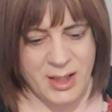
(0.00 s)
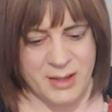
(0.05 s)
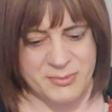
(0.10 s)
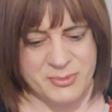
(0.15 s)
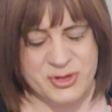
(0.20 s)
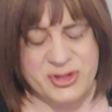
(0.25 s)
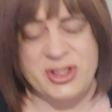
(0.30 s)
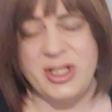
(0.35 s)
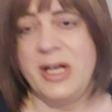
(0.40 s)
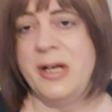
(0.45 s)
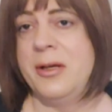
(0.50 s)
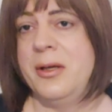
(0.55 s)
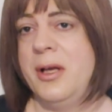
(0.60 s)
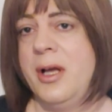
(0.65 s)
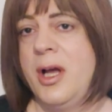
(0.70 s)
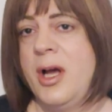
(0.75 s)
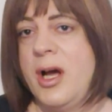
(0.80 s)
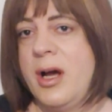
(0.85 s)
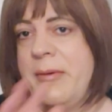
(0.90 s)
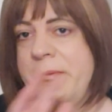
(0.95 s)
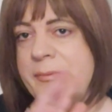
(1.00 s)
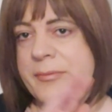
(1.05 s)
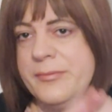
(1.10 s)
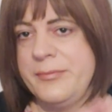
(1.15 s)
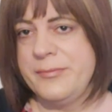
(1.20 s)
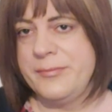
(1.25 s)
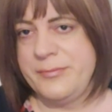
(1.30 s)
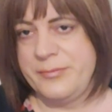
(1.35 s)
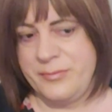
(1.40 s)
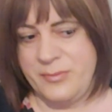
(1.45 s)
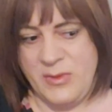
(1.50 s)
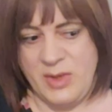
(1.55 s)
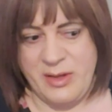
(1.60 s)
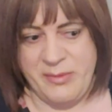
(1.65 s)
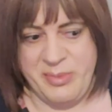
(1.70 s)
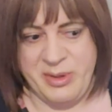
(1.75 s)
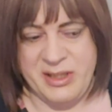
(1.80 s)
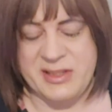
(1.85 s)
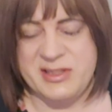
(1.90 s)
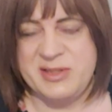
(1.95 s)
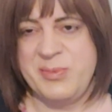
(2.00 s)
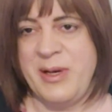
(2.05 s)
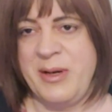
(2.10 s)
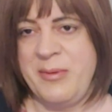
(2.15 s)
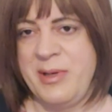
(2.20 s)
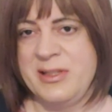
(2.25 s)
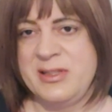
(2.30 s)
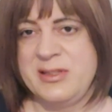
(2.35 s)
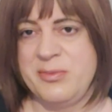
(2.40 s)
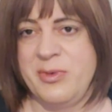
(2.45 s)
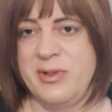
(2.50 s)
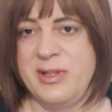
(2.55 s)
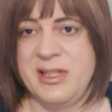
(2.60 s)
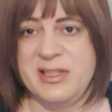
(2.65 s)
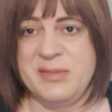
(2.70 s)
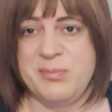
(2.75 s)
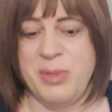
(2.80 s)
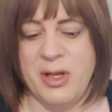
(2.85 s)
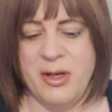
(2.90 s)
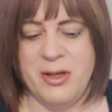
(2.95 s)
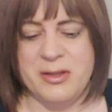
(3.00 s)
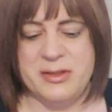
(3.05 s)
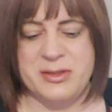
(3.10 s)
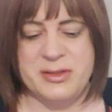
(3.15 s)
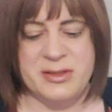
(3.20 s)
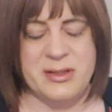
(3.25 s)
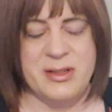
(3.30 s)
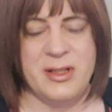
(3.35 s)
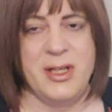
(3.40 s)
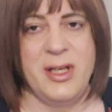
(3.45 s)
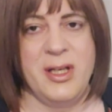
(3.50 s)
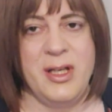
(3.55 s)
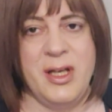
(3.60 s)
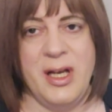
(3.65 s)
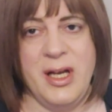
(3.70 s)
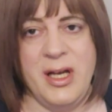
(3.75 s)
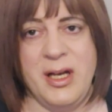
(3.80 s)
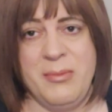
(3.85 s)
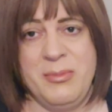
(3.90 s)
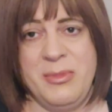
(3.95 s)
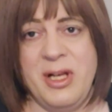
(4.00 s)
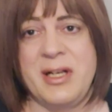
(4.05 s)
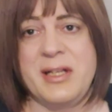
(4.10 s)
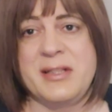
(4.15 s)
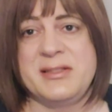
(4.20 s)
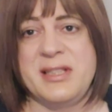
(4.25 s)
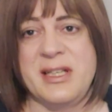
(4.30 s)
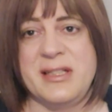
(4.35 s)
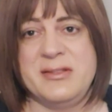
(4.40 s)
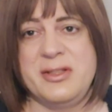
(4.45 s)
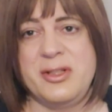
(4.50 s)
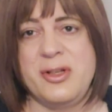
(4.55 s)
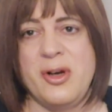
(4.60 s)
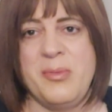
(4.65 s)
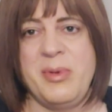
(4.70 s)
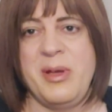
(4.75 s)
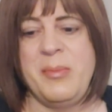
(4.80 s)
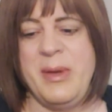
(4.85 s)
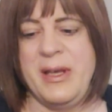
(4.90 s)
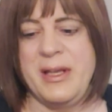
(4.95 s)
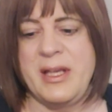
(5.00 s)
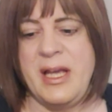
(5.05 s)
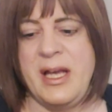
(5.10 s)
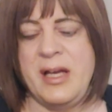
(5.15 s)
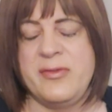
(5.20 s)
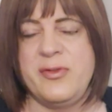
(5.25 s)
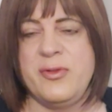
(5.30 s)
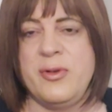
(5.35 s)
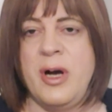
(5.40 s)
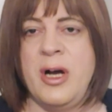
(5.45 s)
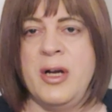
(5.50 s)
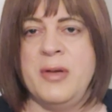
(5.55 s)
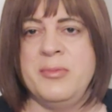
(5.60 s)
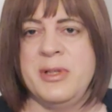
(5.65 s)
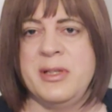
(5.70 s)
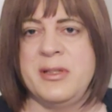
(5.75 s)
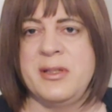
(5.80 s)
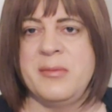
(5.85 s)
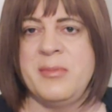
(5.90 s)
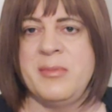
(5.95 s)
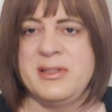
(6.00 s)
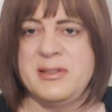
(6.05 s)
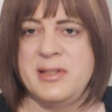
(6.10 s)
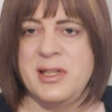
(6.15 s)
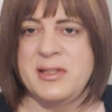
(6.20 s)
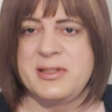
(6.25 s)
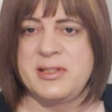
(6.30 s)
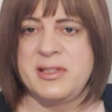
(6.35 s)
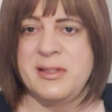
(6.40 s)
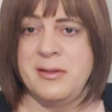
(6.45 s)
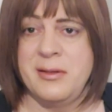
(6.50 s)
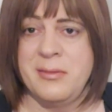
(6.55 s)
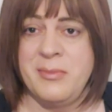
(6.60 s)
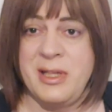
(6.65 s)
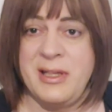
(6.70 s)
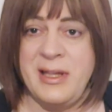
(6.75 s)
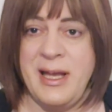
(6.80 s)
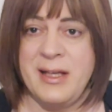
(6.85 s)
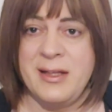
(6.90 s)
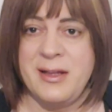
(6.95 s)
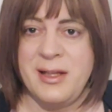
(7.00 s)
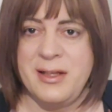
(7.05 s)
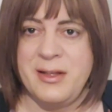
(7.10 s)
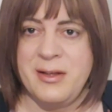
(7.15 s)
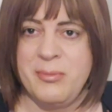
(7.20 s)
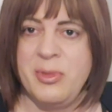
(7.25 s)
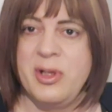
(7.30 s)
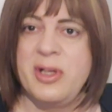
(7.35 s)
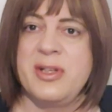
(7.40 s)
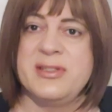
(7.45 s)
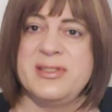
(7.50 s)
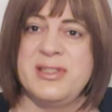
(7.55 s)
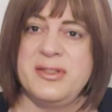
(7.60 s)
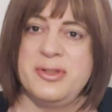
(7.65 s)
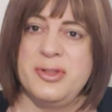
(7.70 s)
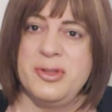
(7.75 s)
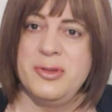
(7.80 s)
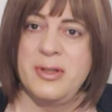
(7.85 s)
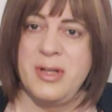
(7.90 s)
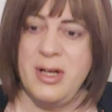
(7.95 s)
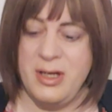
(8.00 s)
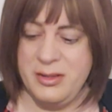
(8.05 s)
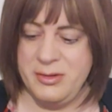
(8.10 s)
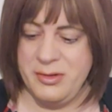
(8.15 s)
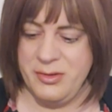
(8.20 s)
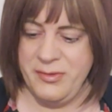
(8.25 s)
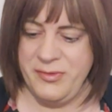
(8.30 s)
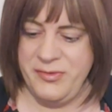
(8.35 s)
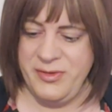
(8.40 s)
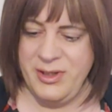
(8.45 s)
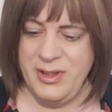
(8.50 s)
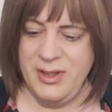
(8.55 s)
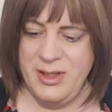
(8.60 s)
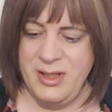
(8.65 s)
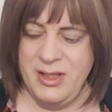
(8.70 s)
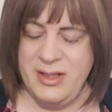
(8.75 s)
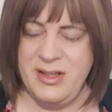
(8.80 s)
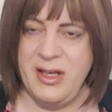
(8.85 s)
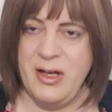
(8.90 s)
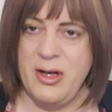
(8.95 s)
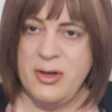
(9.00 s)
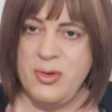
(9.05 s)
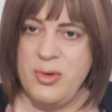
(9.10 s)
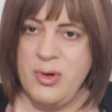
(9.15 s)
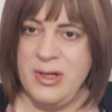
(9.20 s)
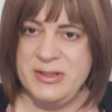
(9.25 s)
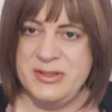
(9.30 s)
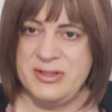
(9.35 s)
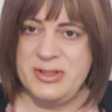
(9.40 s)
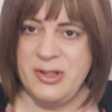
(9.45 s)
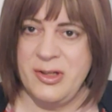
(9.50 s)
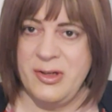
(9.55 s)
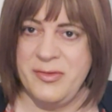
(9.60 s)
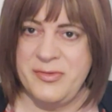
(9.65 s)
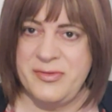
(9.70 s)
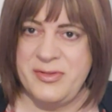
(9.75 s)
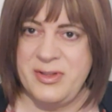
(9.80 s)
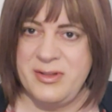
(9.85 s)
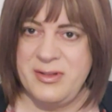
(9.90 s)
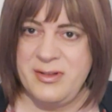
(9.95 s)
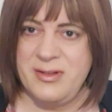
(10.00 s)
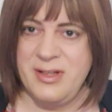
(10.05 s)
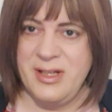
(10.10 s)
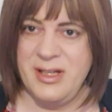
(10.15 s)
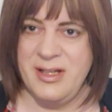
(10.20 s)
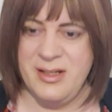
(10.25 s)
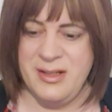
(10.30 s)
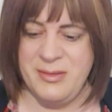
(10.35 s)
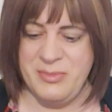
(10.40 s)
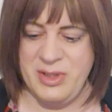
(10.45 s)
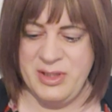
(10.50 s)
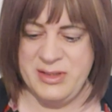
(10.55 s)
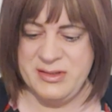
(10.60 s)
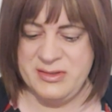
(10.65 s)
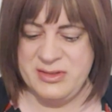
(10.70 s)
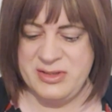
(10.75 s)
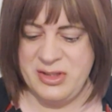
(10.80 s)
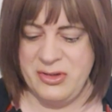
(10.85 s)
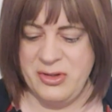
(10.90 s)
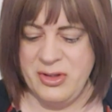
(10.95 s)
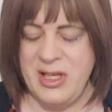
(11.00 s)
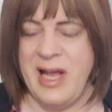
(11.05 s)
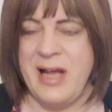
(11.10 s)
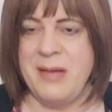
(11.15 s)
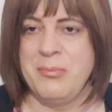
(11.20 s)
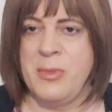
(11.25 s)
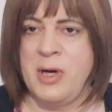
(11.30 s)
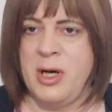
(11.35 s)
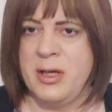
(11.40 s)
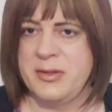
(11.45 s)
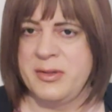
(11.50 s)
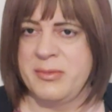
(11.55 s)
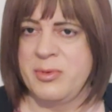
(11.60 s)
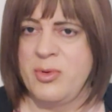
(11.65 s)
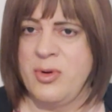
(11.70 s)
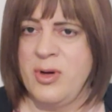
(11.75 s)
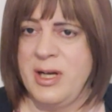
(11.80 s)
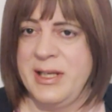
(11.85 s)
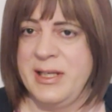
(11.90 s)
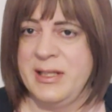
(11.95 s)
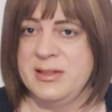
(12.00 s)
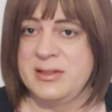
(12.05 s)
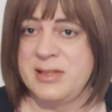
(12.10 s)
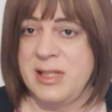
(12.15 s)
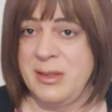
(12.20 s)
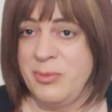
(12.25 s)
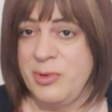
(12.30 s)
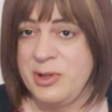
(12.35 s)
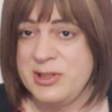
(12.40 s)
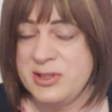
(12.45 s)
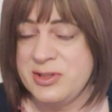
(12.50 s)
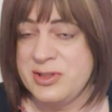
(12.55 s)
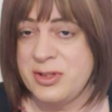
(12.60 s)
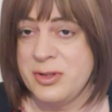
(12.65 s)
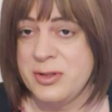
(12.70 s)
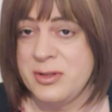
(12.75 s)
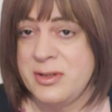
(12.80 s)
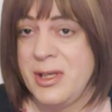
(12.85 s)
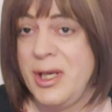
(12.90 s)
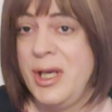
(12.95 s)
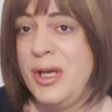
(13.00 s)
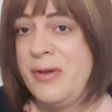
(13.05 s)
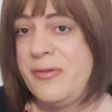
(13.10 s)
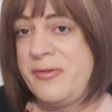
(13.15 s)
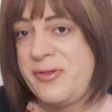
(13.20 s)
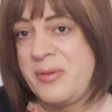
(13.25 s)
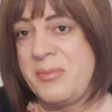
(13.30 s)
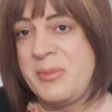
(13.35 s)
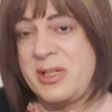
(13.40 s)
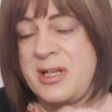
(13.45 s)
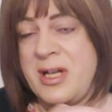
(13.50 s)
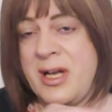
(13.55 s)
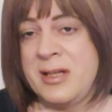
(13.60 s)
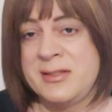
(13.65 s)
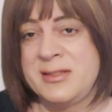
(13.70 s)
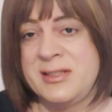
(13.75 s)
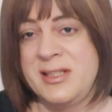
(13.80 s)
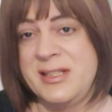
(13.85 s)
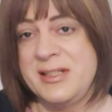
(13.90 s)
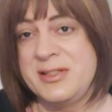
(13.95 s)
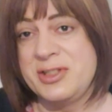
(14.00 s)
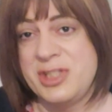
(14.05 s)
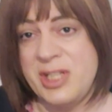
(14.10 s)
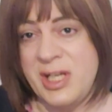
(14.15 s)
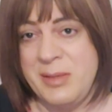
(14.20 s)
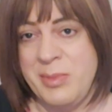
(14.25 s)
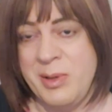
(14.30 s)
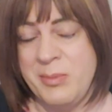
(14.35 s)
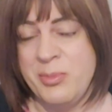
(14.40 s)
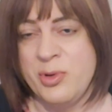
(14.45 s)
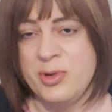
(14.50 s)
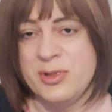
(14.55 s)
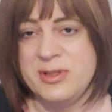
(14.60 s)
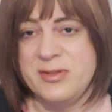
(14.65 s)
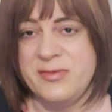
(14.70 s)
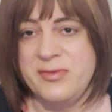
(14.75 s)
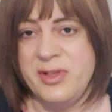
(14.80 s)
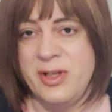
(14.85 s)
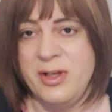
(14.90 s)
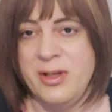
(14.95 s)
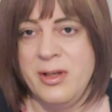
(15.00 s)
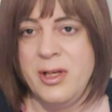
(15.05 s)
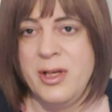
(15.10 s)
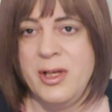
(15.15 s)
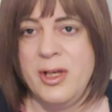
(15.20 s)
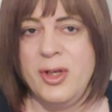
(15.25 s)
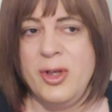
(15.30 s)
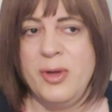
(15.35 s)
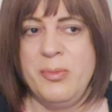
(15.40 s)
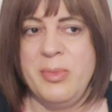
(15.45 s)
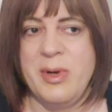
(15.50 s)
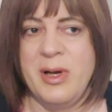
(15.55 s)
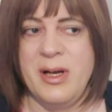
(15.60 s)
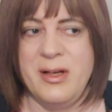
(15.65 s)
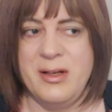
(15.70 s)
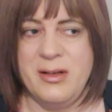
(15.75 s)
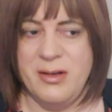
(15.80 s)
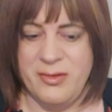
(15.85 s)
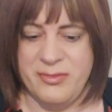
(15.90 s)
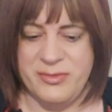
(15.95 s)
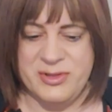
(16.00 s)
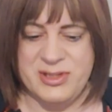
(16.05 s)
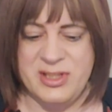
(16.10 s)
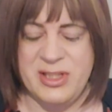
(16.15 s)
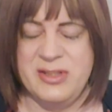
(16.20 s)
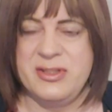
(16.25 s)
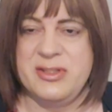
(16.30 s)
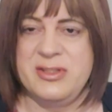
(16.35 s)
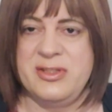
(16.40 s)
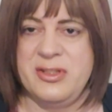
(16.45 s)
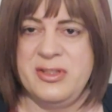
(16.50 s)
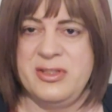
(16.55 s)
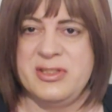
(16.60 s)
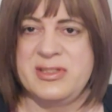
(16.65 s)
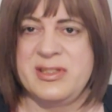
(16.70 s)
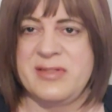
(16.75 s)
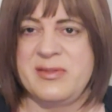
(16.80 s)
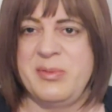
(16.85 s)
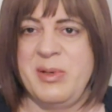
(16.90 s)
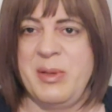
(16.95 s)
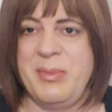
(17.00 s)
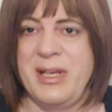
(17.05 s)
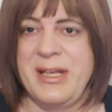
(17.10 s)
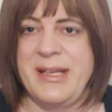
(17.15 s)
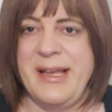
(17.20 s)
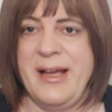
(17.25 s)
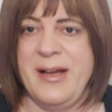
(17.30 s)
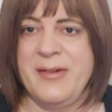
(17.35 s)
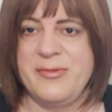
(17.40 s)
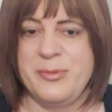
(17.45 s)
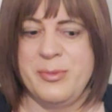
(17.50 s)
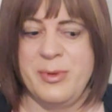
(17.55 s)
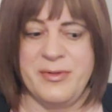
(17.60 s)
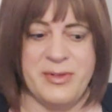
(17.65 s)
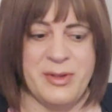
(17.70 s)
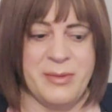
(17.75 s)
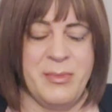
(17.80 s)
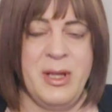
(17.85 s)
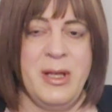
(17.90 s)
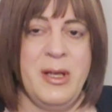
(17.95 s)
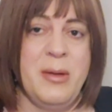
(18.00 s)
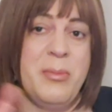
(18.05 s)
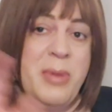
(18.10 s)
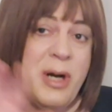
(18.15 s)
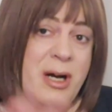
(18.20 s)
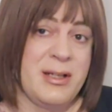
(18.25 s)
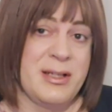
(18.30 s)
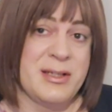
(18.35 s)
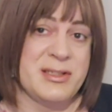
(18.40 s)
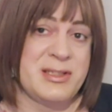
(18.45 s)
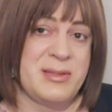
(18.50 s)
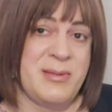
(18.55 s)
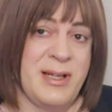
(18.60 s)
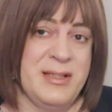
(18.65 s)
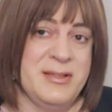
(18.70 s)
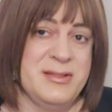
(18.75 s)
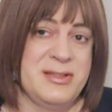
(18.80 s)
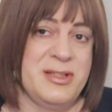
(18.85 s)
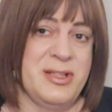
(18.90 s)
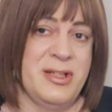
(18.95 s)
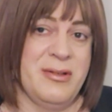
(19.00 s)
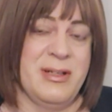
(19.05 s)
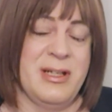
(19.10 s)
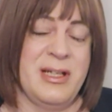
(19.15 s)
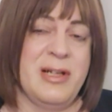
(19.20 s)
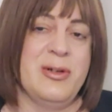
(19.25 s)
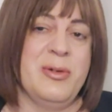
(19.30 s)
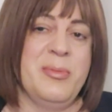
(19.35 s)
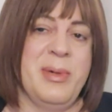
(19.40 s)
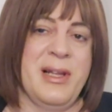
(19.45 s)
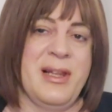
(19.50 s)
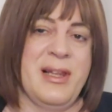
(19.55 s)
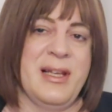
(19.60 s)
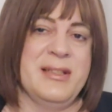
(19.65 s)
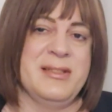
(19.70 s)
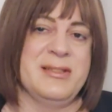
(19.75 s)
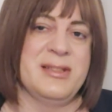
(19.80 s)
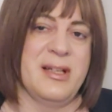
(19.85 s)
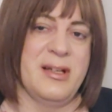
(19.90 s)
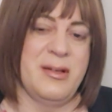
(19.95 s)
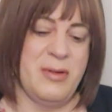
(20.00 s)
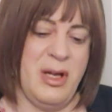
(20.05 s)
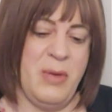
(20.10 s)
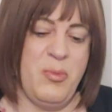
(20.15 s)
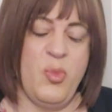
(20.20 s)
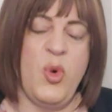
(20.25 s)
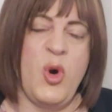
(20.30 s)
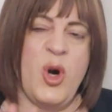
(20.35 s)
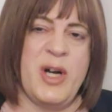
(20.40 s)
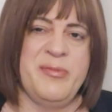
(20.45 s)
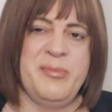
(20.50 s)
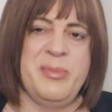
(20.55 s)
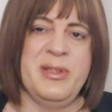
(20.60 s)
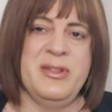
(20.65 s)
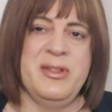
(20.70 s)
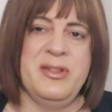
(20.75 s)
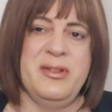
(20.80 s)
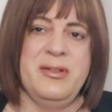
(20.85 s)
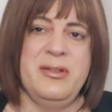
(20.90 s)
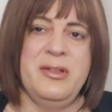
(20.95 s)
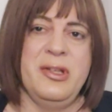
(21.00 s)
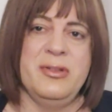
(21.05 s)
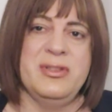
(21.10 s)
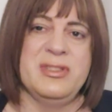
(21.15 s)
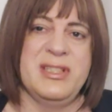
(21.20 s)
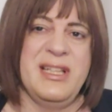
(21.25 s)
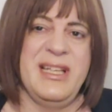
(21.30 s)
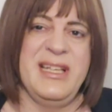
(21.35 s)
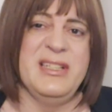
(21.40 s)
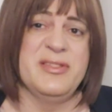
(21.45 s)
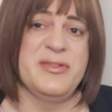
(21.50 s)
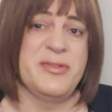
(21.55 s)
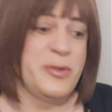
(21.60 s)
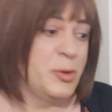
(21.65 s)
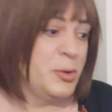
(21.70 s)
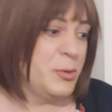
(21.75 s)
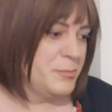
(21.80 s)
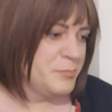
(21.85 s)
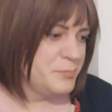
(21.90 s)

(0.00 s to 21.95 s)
So I've been experimenting with these blocks. Like I said, you've got to be a bit careful opening them and touching them and handling them, because they are quite soft, and so you can mark them quite easily, which is good from a cutting and shaping point of view. But obviously you just have to be a bit careful with them. But I'll explain to you in a little bit later what I've been using these for.